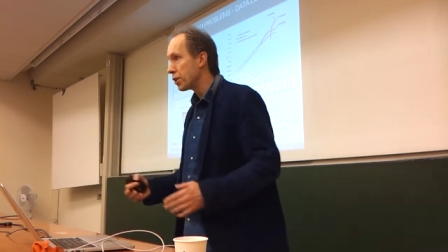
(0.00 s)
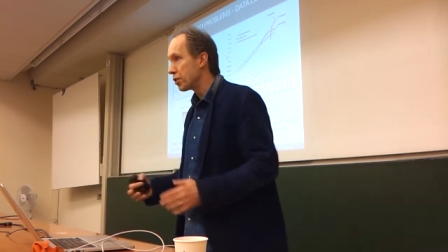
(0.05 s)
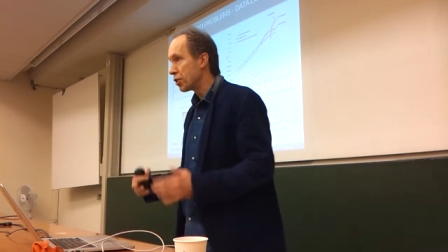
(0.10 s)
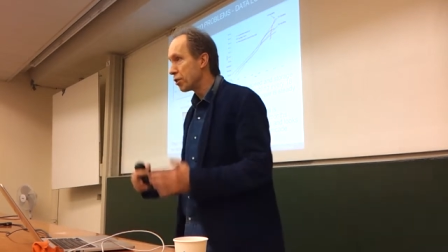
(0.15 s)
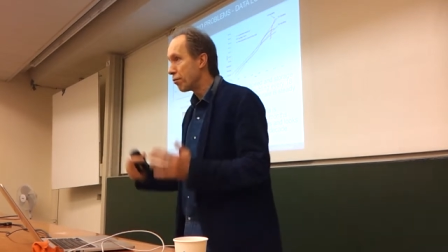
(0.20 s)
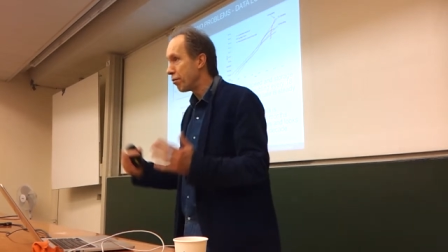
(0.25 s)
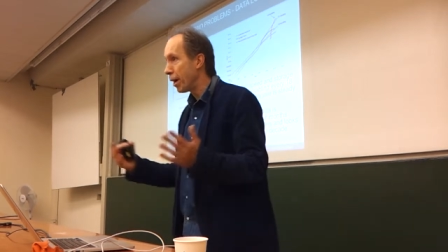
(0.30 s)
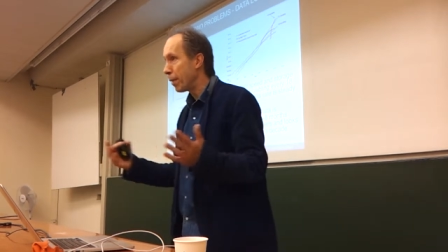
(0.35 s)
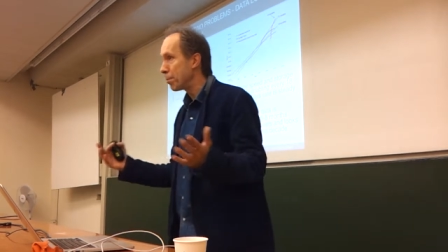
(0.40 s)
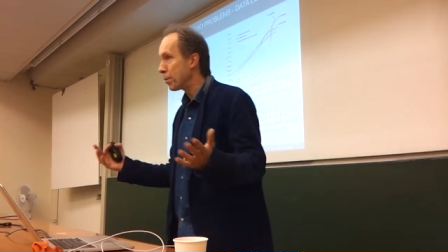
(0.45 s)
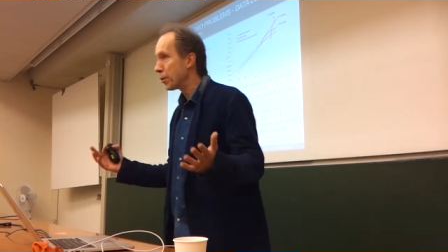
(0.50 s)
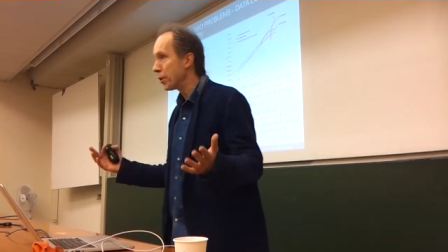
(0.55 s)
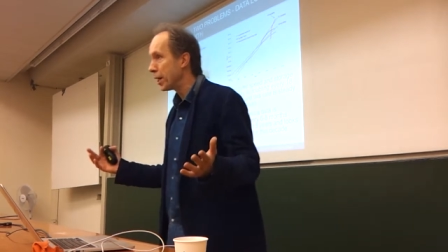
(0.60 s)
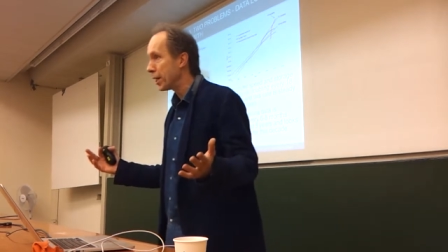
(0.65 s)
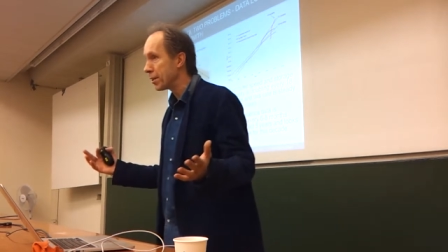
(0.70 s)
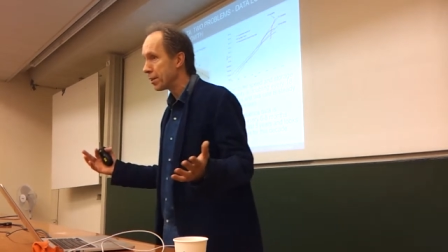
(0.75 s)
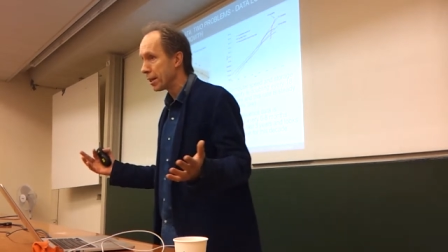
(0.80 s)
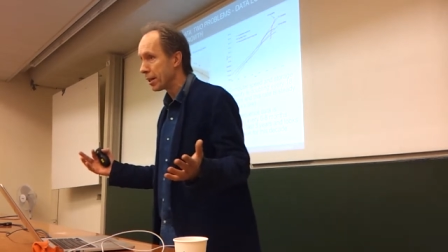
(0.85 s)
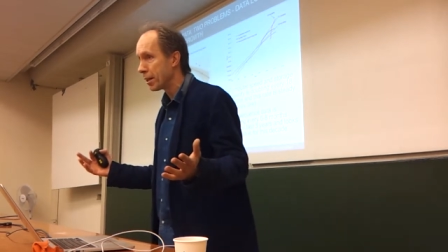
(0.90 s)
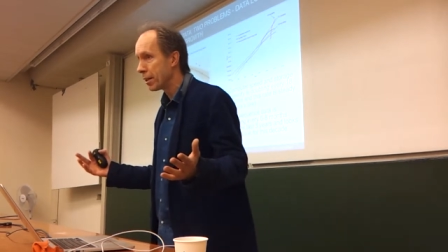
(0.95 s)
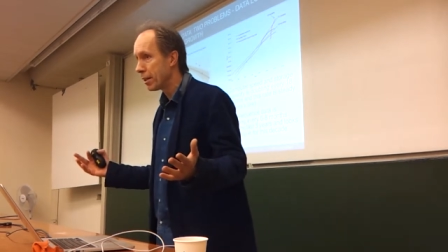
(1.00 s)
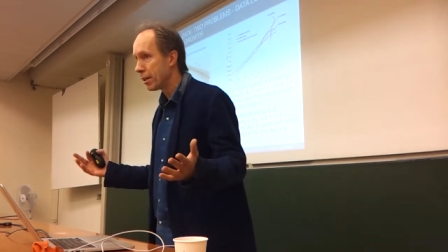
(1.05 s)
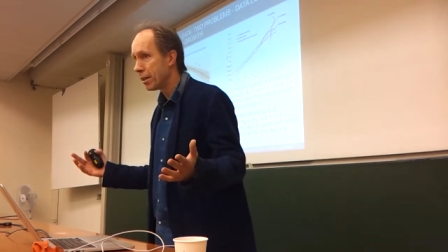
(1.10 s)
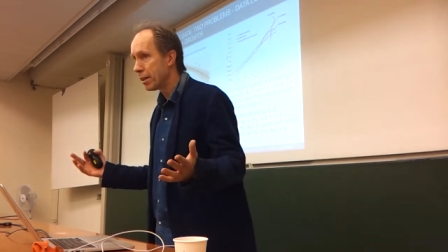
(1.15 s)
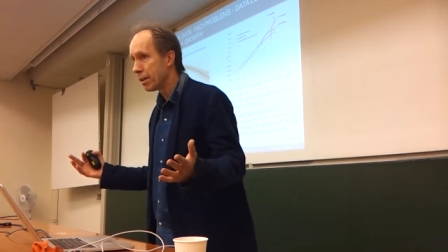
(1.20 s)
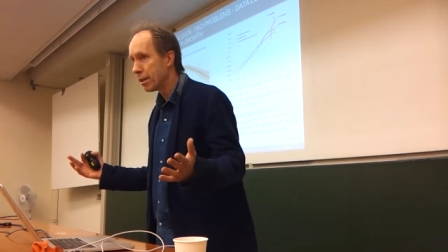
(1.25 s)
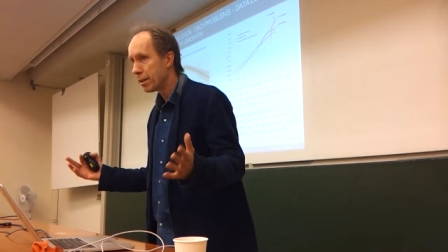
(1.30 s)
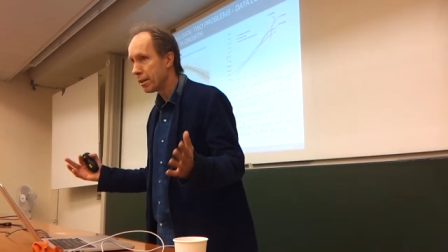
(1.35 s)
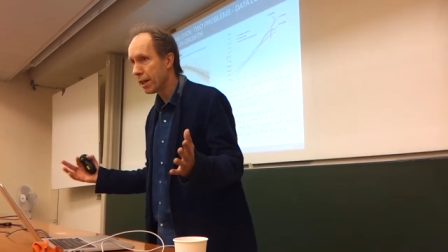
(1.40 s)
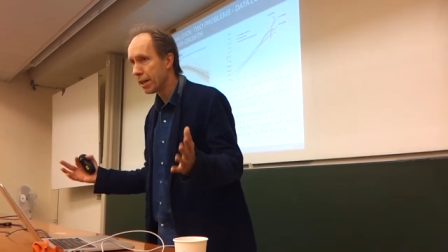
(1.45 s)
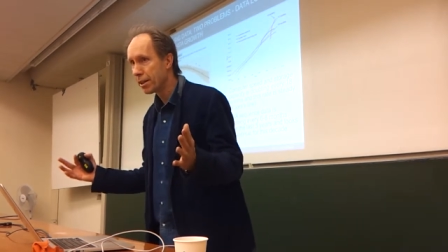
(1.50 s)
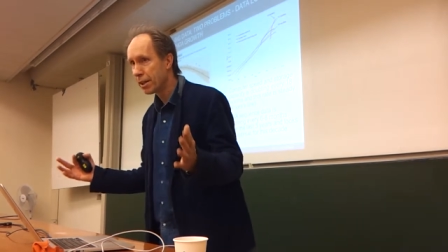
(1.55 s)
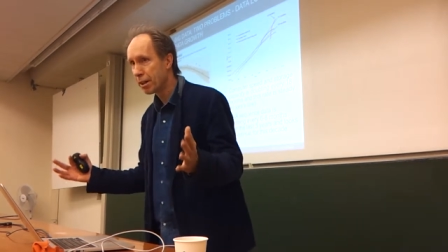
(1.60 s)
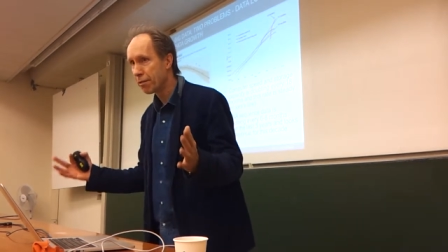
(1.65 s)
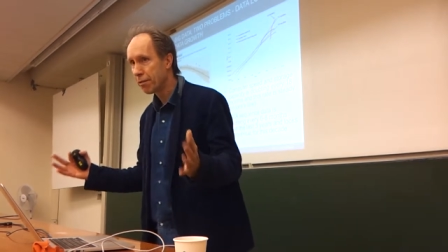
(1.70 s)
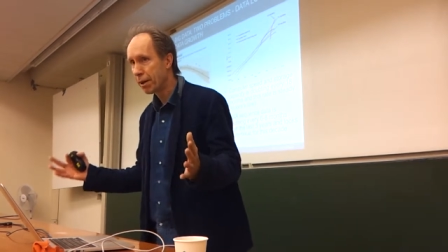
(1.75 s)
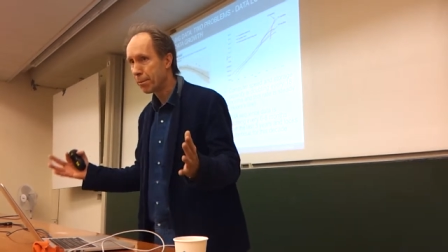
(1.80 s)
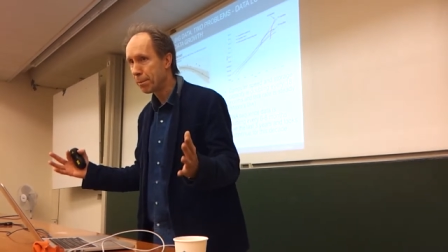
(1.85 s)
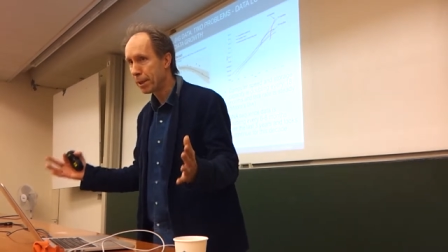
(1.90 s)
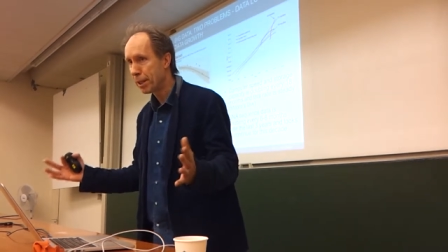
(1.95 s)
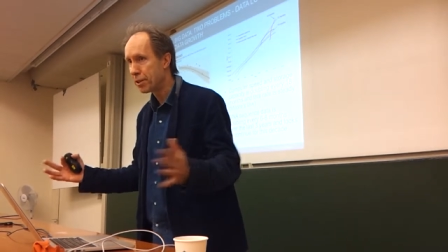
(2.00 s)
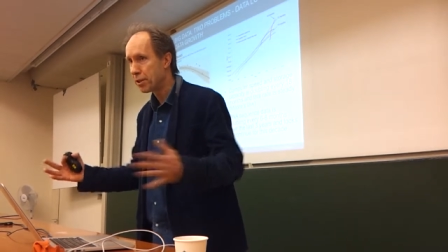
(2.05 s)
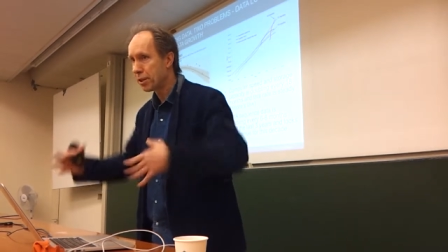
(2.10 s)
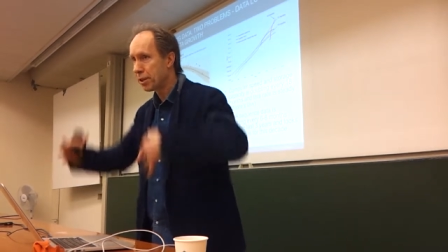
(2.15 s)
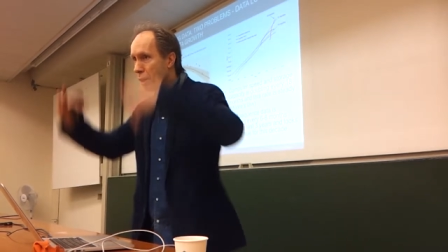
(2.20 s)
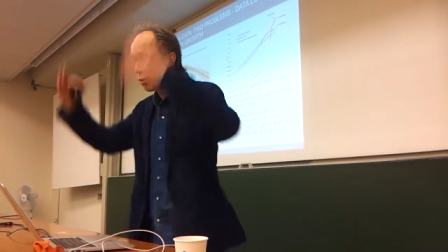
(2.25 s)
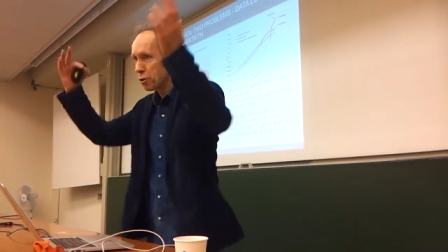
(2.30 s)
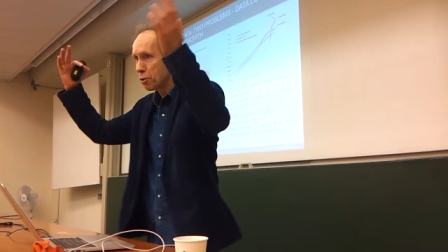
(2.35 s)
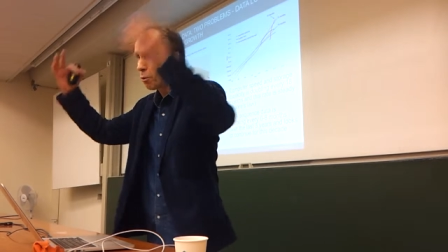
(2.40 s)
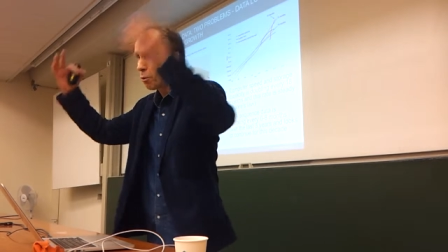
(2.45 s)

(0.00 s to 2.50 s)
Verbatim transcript: it's evaporating. Data evaporates, it goes